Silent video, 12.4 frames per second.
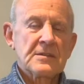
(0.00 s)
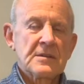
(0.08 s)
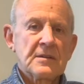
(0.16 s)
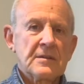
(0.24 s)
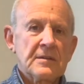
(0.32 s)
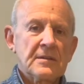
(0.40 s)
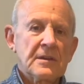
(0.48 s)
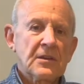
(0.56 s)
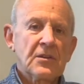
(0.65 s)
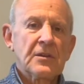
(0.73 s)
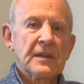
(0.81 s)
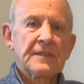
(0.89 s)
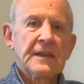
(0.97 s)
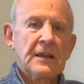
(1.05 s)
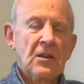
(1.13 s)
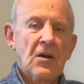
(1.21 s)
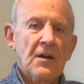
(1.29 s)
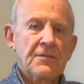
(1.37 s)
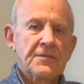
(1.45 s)
that are occurring in their
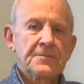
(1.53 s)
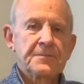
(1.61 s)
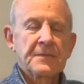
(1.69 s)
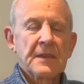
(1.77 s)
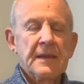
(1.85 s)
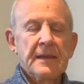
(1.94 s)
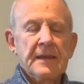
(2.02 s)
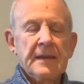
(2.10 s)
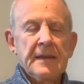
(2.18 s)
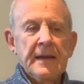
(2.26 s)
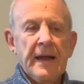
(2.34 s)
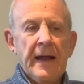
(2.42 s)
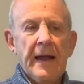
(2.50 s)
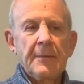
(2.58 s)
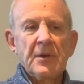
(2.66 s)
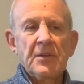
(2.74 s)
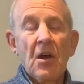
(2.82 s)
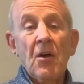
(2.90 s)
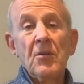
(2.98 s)
life.
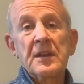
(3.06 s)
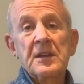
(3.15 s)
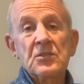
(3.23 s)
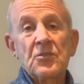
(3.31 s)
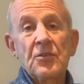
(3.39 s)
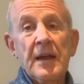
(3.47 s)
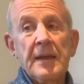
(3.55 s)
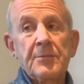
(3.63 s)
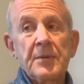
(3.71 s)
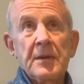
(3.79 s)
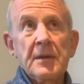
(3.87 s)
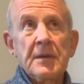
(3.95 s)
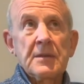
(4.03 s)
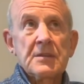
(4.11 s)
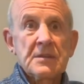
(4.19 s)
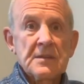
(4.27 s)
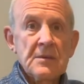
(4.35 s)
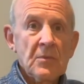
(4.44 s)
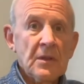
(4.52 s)
And Oregon Grape,
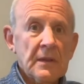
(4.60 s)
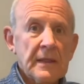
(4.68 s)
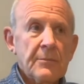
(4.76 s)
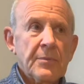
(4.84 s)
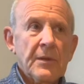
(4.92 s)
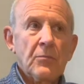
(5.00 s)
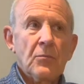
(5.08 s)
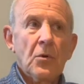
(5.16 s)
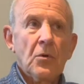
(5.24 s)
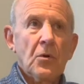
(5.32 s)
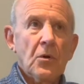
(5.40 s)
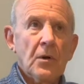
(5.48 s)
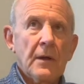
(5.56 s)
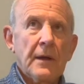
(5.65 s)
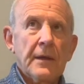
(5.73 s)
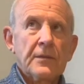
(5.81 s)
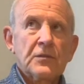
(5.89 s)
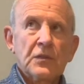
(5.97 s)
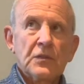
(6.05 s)
similarly, but more
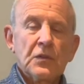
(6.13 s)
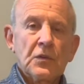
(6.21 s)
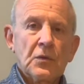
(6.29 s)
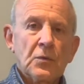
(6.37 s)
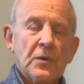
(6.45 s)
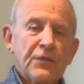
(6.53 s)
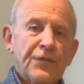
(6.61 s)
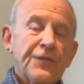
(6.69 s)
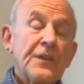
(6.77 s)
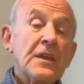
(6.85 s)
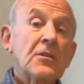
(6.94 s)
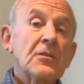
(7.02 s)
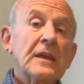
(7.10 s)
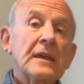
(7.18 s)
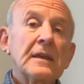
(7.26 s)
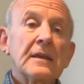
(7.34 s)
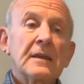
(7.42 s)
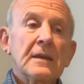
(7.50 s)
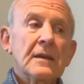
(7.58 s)
to do with
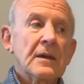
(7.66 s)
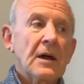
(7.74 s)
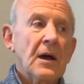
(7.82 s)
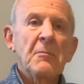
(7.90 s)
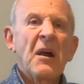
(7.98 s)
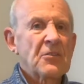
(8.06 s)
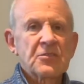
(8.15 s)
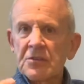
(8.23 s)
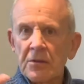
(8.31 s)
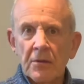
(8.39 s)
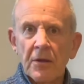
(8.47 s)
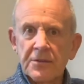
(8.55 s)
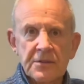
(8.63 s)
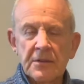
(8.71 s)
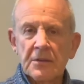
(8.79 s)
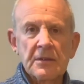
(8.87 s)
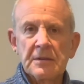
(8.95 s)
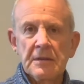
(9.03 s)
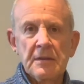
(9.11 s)
fearing emotional
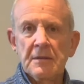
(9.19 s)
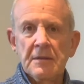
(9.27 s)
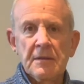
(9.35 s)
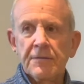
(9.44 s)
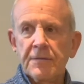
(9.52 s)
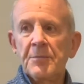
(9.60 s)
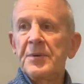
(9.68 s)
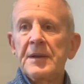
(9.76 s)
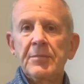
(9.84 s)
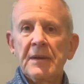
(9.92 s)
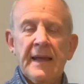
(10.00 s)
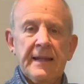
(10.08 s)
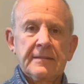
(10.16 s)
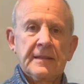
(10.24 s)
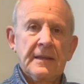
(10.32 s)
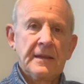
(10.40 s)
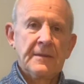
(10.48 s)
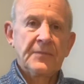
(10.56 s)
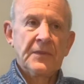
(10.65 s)
hostility from people out
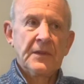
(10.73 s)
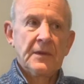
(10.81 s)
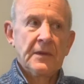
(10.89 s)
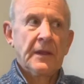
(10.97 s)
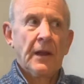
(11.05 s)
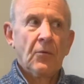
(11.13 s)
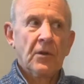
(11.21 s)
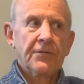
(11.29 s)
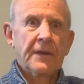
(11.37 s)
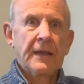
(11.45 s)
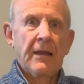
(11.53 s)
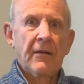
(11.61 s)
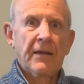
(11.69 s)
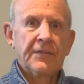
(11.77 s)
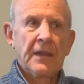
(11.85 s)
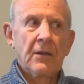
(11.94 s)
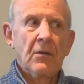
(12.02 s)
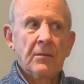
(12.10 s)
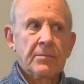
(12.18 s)
there. What if I go out
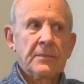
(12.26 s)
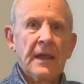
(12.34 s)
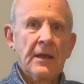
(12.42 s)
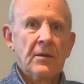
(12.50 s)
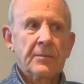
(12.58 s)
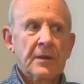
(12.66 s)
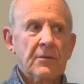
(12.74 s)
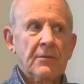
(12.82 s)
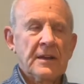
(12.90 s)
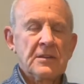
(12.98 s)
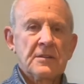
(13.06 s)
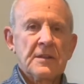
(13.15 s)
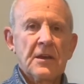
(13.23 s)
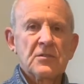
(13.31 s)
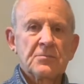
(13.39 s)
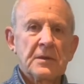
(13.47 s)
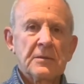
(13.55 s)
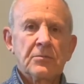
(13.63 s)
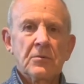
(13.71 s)
there and now I'm going to run into those
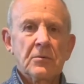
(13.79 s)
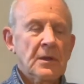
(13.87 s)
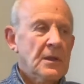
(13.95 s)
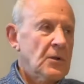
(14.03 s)
people,